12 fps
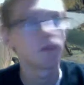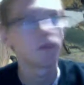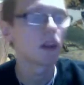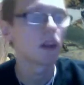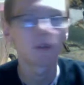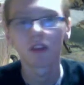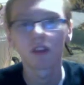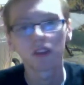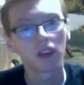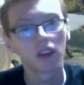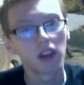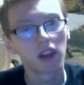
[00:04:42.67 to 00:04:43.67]
Nothing else I can
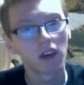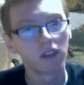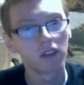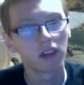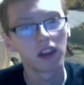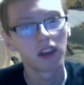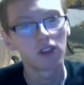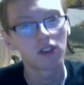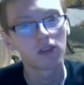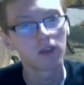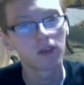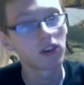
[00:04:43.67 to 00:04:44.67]
say on that one, really. Just
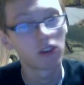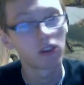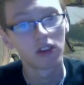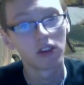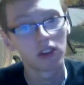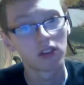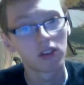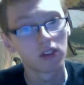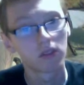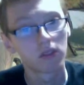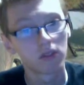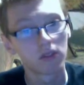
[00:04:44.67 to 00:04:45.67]
make sure
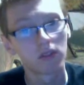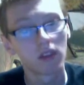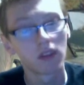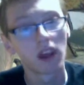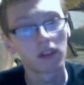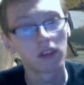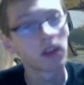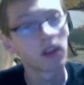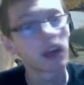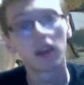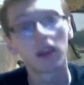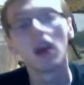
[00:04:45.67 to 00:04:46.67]
it's
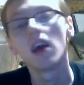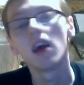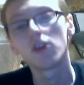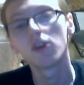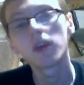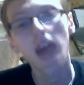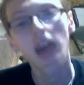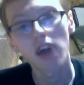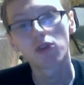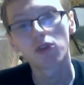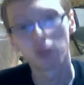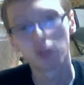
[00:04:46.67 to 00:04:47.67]
like, should be a
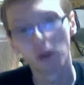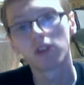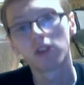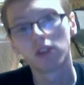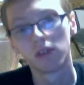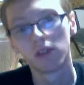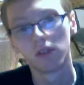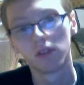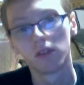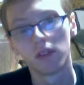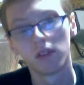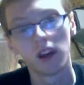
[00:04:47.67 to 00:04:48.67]
last resort.
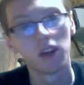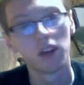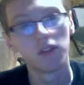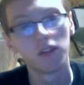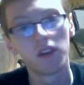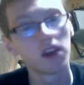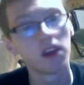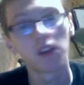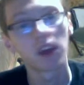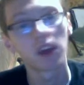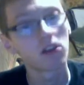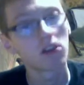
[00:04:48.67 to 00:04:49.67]
If
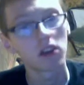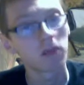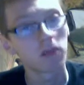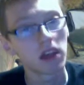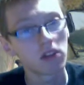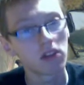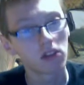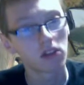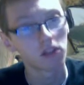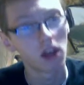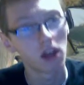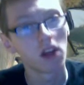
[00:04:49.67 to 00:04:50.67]
nothing else can be
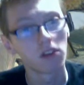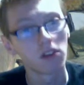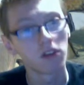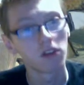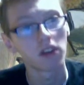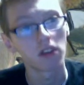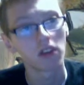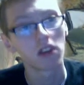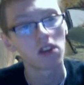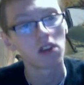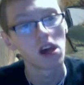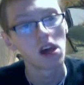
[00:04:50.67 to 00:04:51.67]
done to fix it.
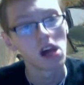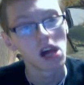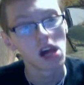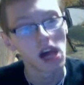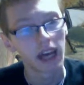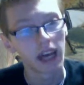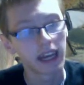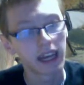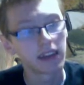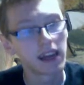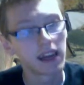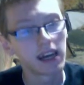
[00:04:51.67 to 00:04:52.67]

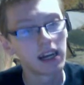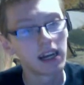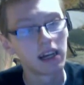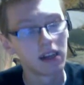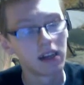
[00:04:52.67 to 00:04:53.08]
And, what